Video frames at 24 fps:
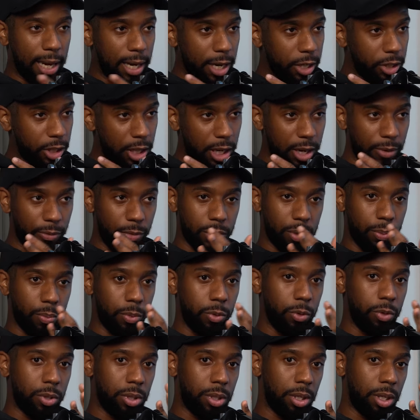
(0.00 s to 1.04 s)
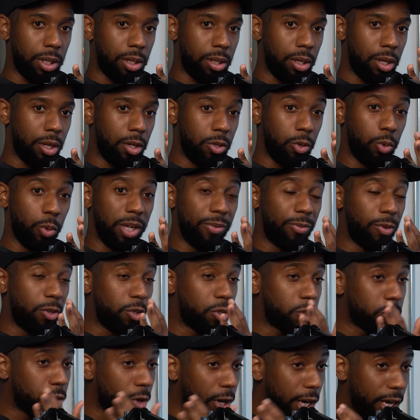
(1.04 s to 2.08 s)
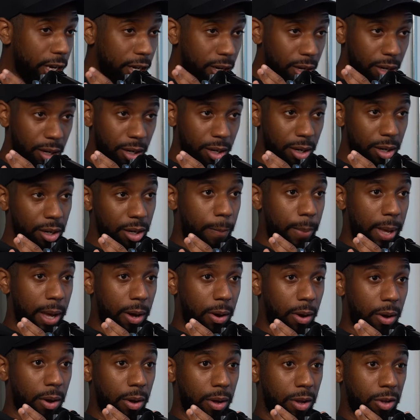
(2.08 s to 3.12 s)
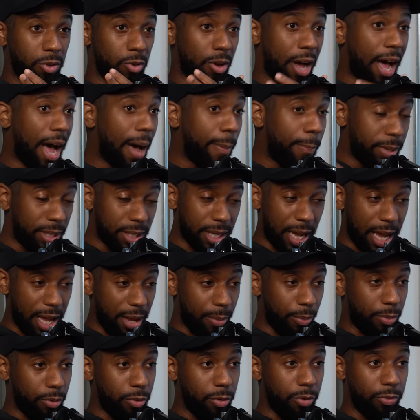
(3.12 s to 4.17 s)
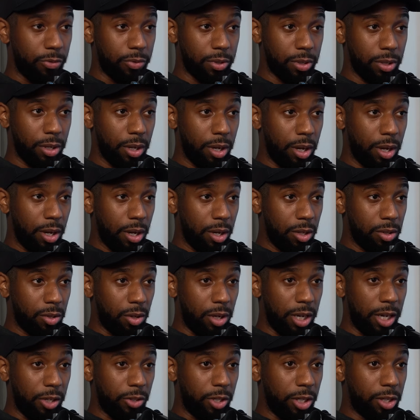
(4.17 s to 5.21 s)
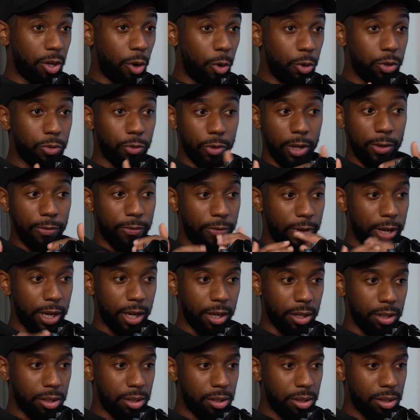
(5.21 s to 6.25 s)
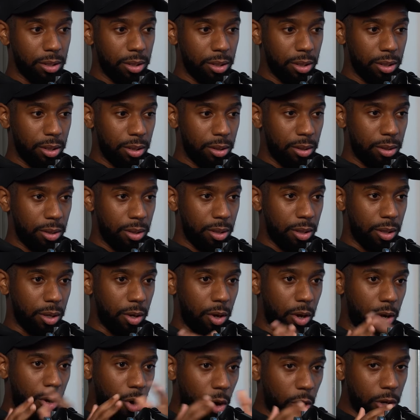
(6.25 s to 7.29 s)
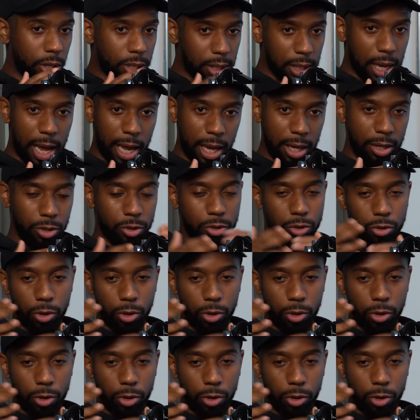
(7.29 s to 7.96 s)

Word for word: energy levels are boosted. You even train better. Your appetite improves. So literally those three things alongside